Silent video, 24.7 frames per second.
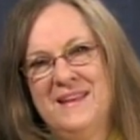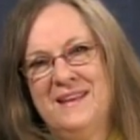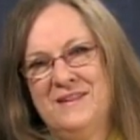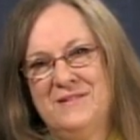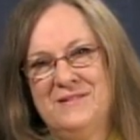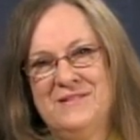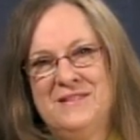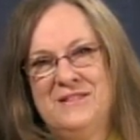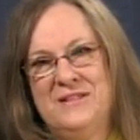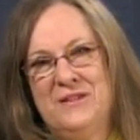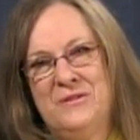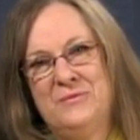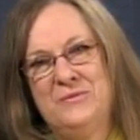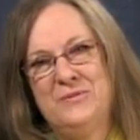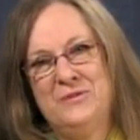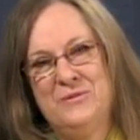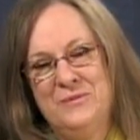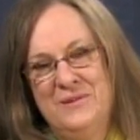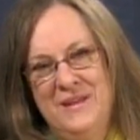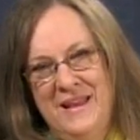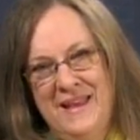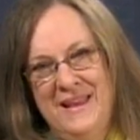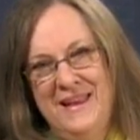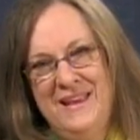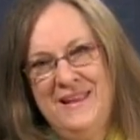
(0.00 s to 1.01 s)
So
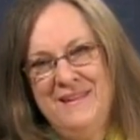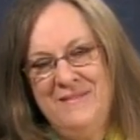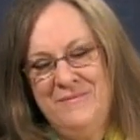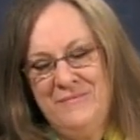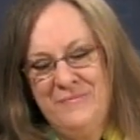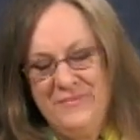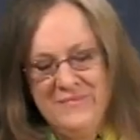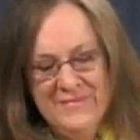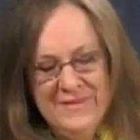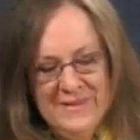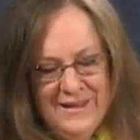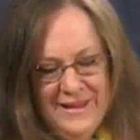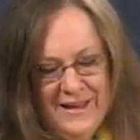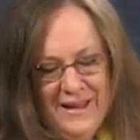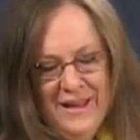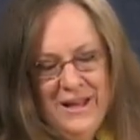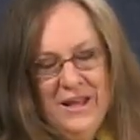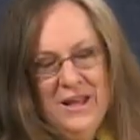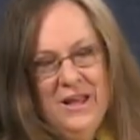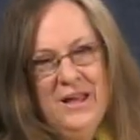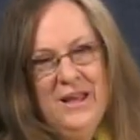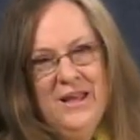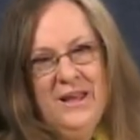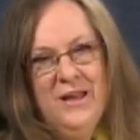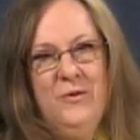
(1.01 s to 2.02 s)
today
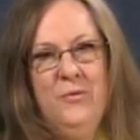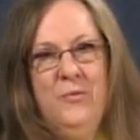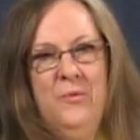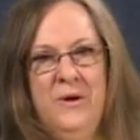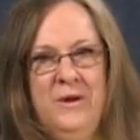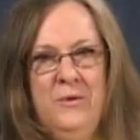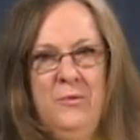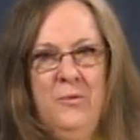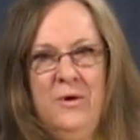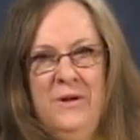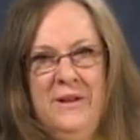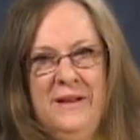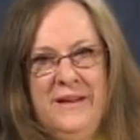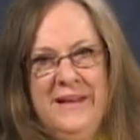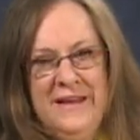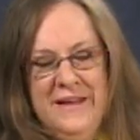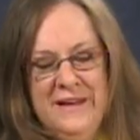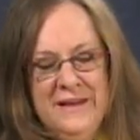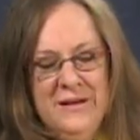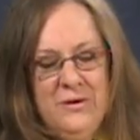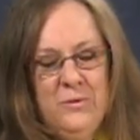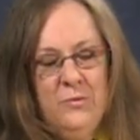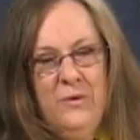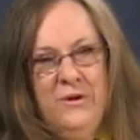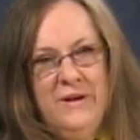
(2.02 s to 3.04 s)
we will
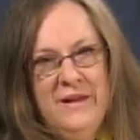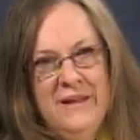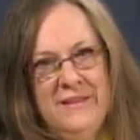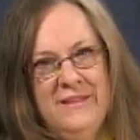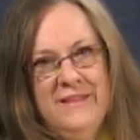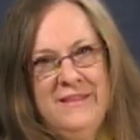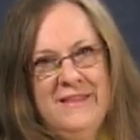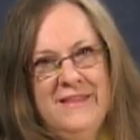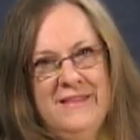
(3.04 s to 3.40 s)
end with